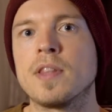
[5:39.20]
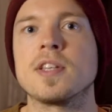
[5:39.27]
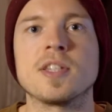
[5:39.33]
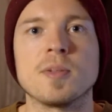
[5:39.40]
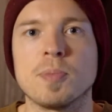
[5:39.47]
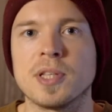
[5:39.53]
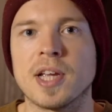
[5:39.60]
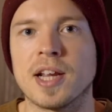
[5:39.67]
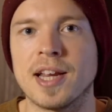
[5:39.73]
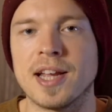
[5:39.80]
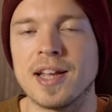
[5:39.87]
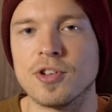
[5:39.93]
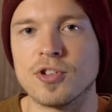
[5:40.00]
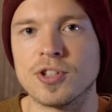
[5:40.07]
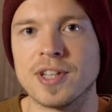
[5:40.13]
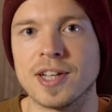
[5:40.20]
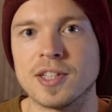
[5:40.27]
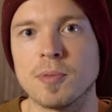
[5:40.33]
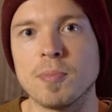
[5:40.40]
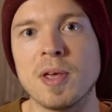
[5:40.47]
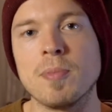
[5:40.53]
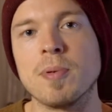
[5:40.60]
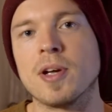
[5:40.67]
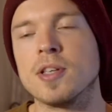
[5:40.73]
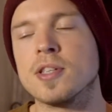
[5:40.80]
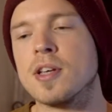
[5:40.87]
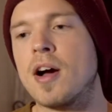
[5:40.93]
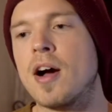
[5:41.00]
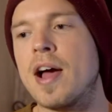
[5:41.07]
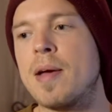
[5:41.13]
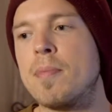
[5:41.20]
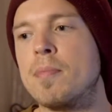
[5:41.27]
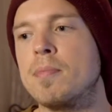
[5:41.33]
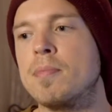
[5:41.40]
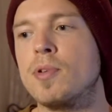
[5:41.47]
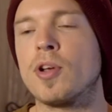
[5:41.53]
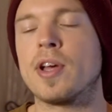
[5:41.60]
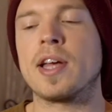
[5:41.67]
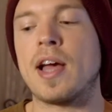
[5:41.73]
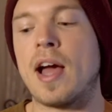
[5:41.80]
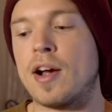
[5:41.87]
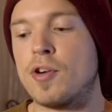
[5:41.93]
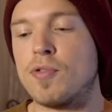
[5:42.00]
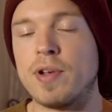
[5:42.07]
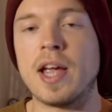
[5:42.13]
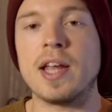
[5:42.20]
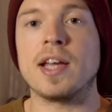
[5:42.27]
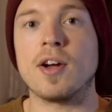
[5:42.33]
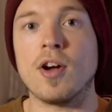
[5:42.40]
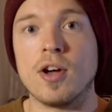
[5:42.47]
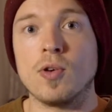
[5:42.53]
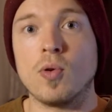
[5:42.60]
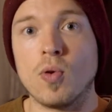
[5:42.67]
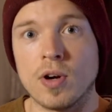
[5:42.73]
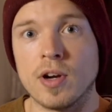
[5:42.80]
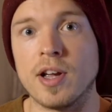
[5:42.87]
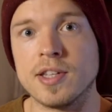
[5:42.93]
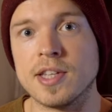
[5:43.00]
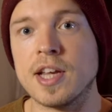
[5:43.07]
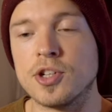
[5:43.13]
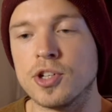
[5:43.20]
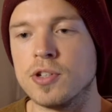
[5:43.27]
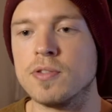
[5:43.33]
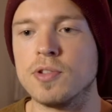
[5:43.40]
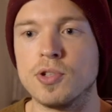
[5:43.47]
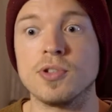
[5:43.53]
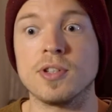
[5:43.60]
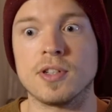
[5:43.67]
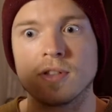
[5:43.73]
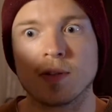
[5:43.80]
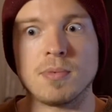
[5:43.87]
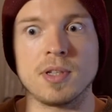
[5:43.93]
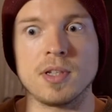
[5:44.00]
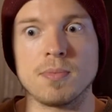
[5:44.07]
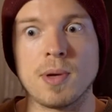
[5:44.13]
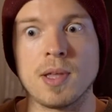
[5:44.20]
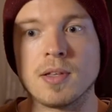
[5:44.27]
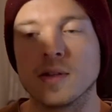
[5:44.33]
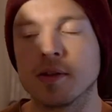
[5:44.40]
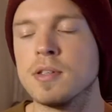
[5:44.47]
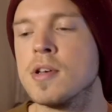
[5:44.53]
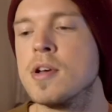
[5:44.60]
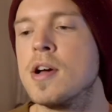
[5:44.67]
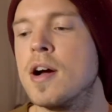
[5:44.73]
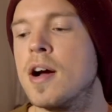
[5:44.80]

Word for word: This is particularly interesting to me because I'm looking at creating an organization using some of these methods